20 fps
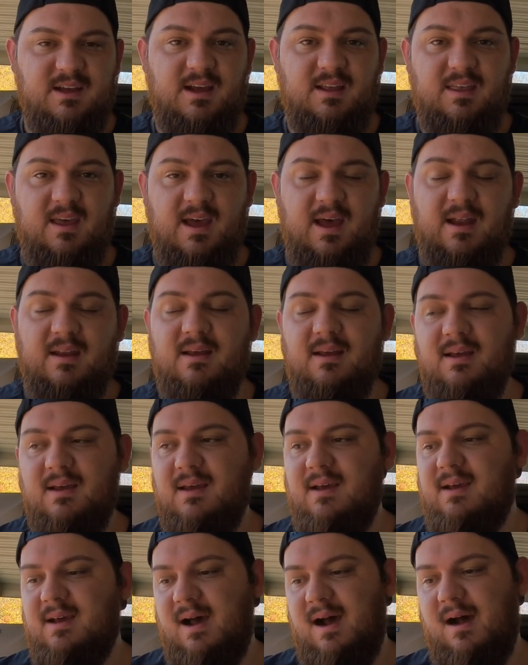like that.
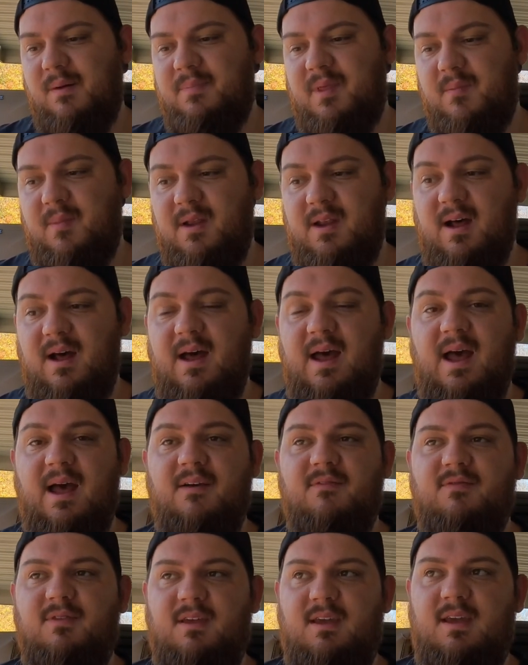They may not
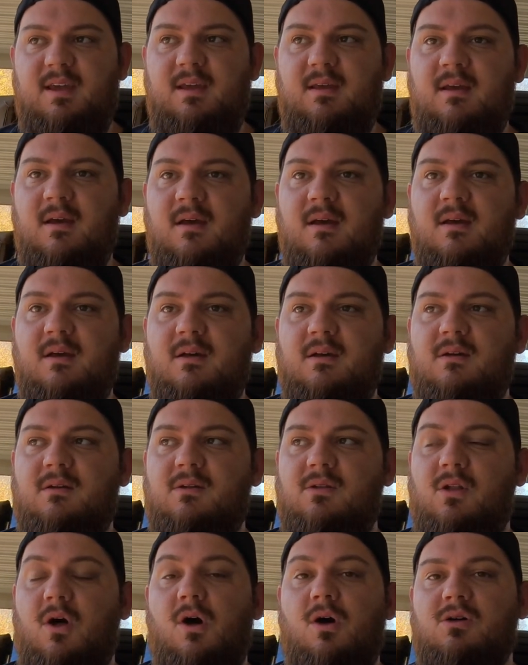have the
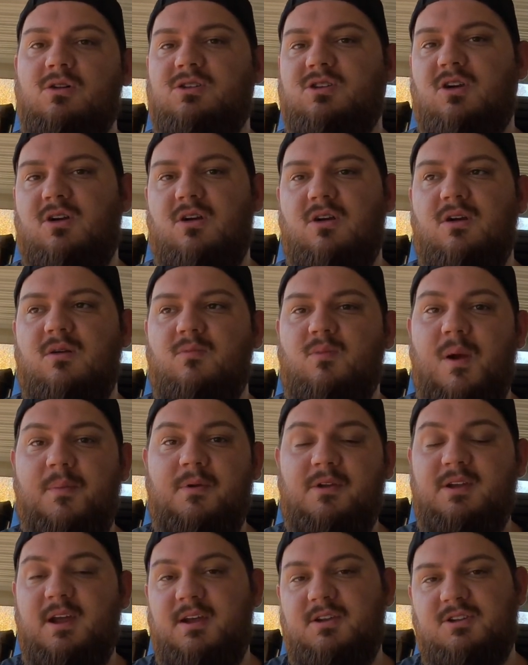long-term
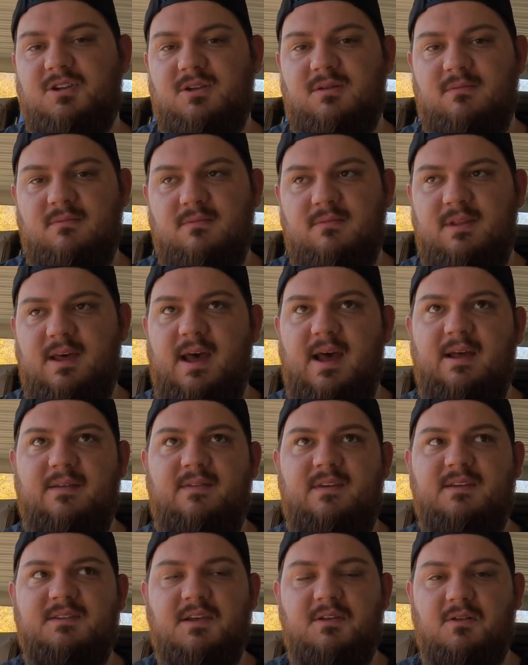reputation that
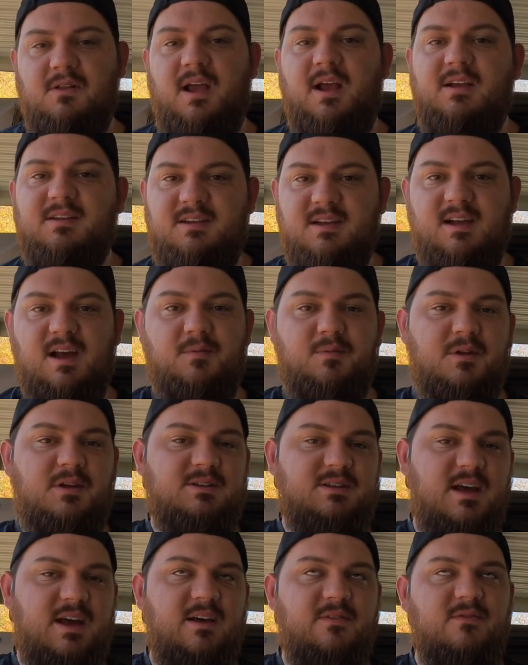these other legacy
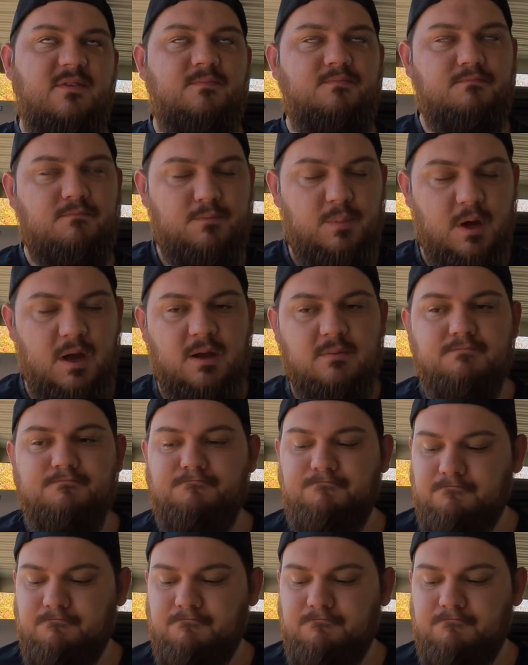companies have, but